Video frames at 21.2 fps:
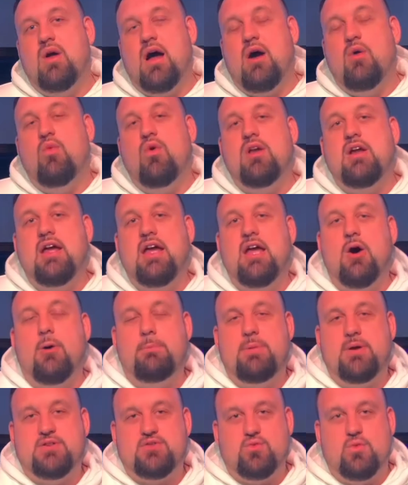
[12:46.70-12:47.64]
I want to
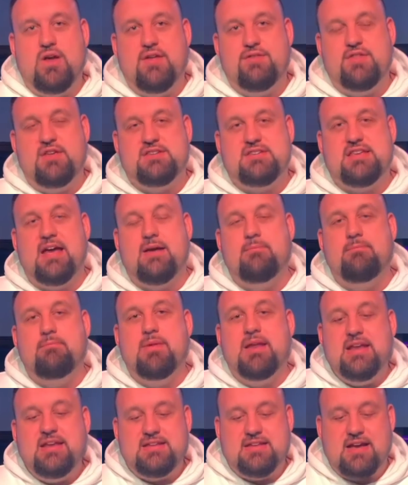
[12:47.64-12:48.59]
help us with is that
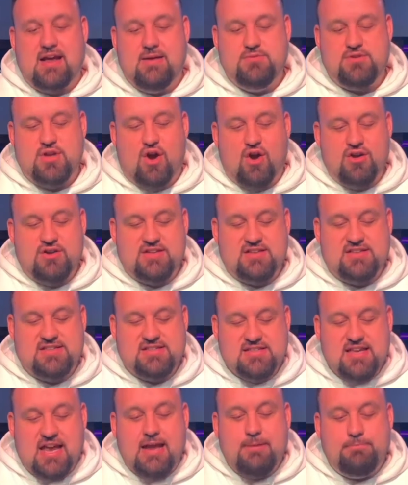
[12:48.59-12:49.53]
many times our
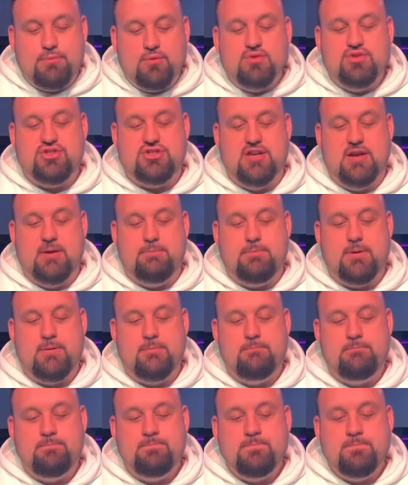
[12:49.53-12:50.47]
discipleship
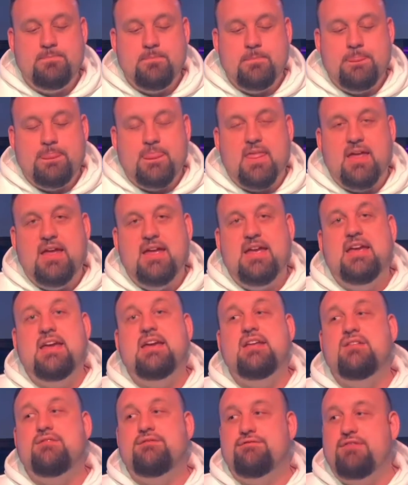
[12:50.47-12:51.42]

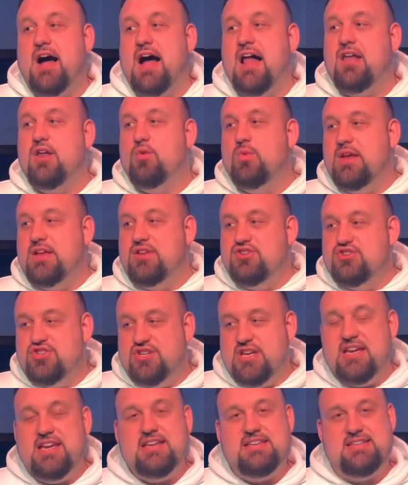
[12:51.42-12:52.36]
in following
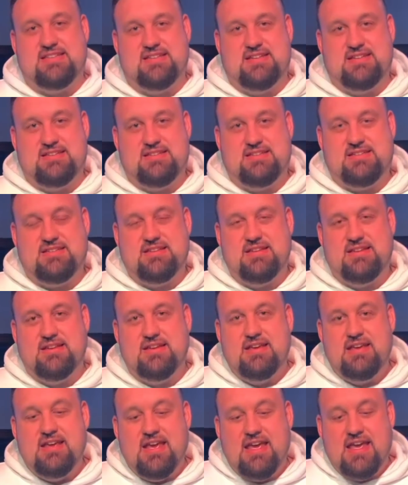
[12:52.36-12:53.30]
Jesus
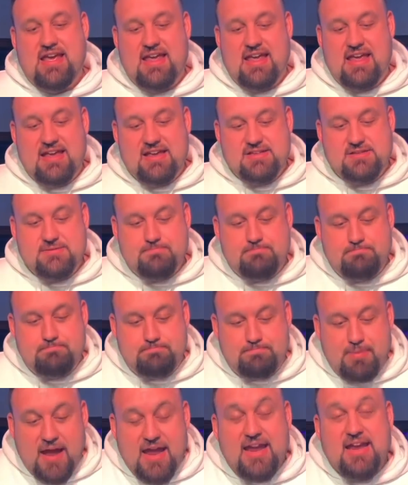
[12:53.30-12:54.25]
is
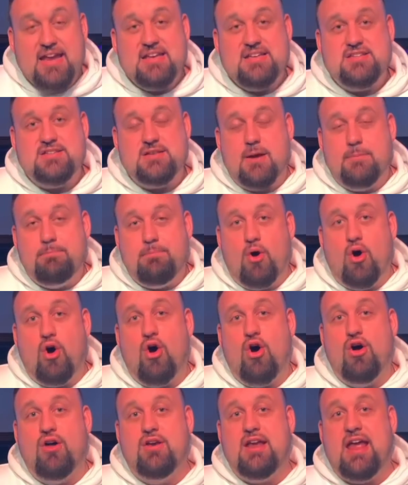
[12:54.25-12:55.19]
based
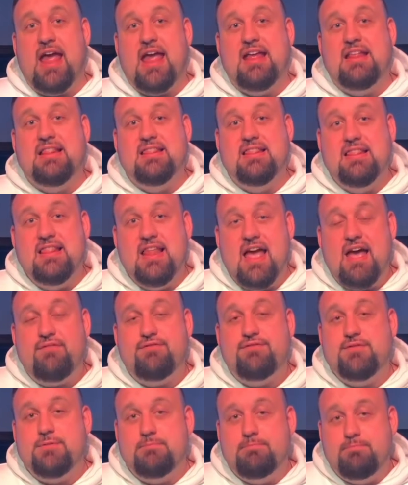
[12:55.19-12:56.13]
upon a
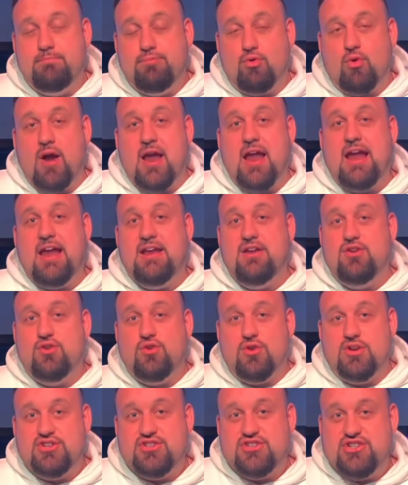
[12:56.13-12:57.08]
left brain
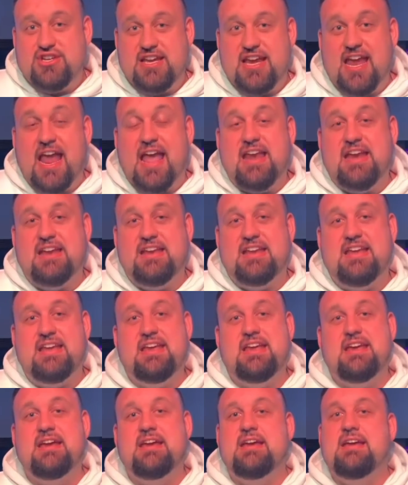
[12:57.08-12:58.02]

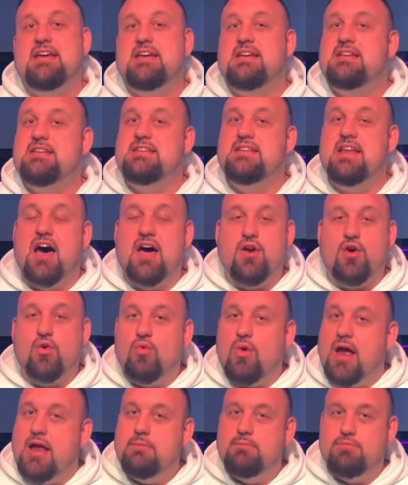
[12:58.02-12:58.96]
Christianity, not a
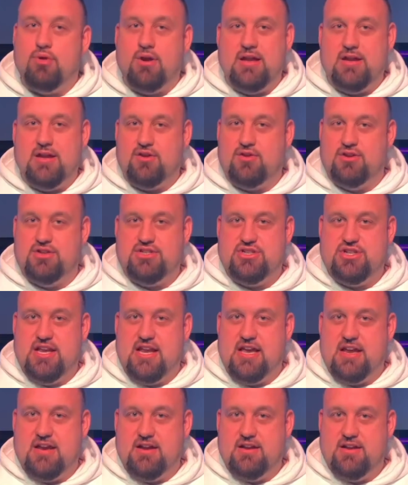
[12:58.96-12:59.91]
right brain
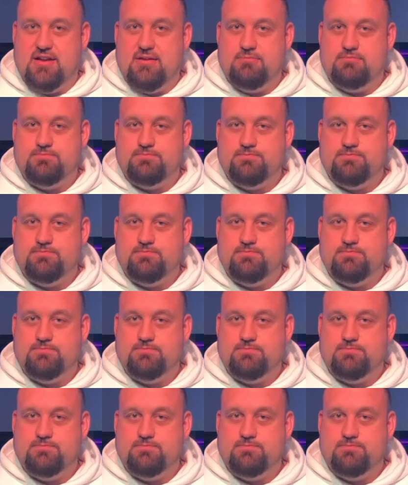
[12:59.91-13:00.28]
Christianity